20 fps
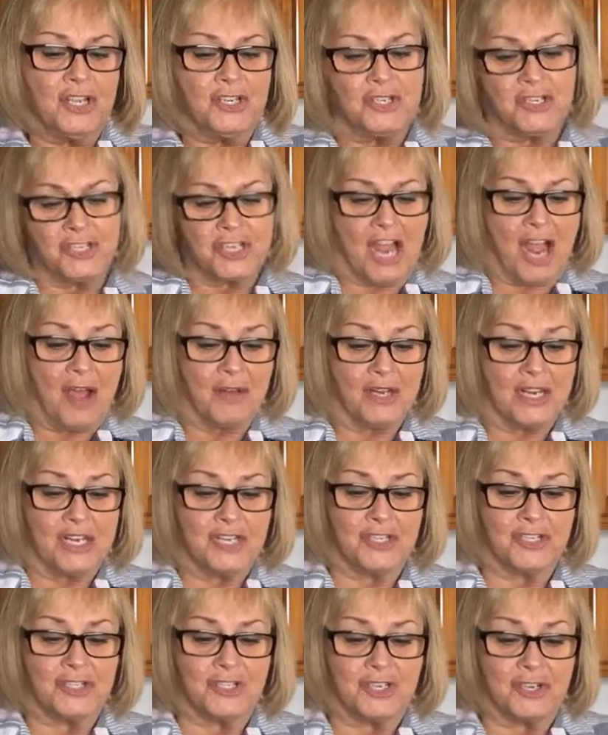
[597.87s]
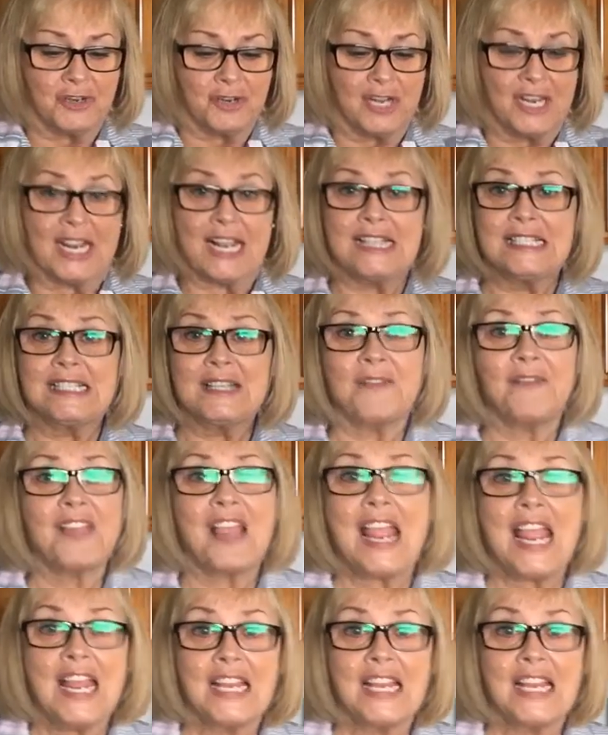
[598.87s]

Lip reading: shouting and cheering as if they